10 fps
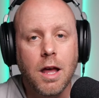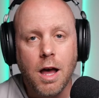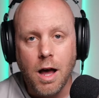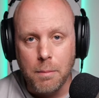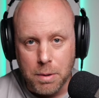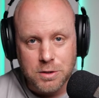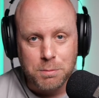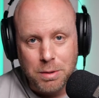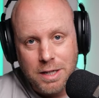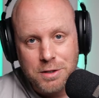a bunch of
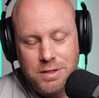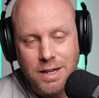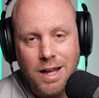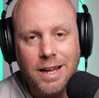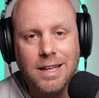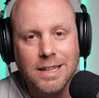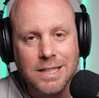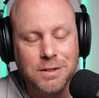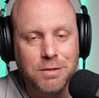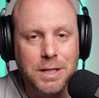players and I,
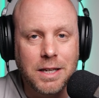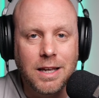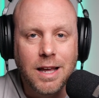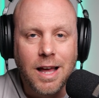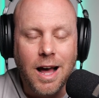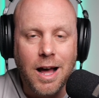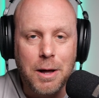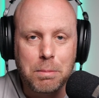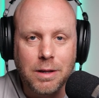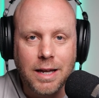collectively
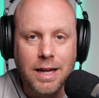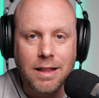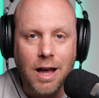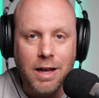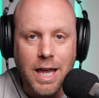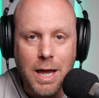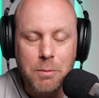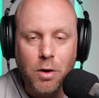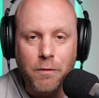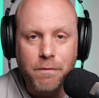play a game
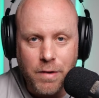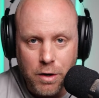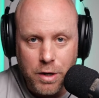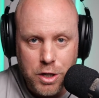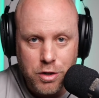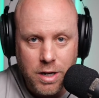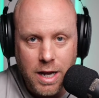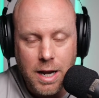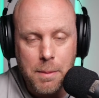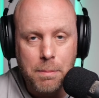called Federation and
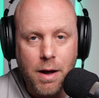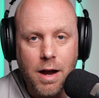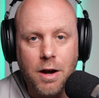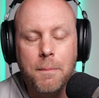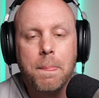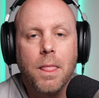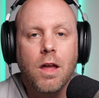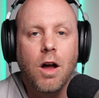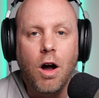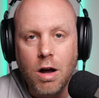Empire
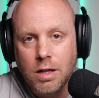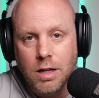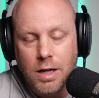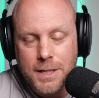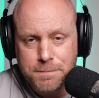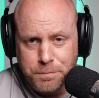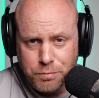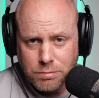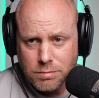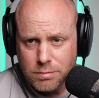online,
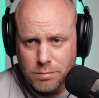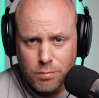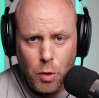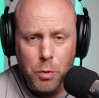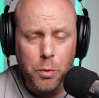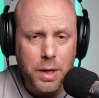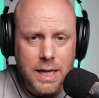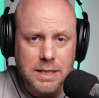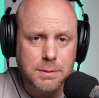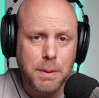where we
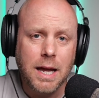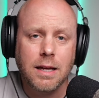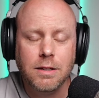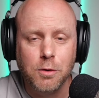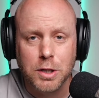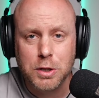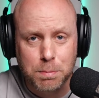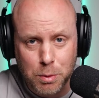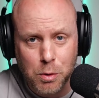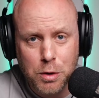expand or
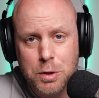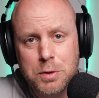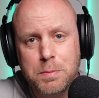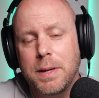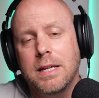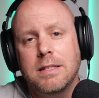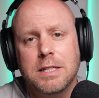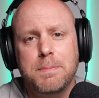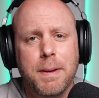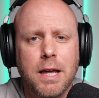explore new space,
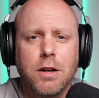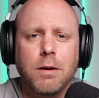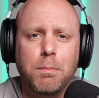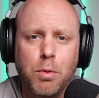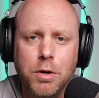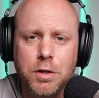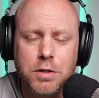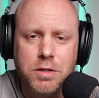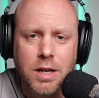expand our borders,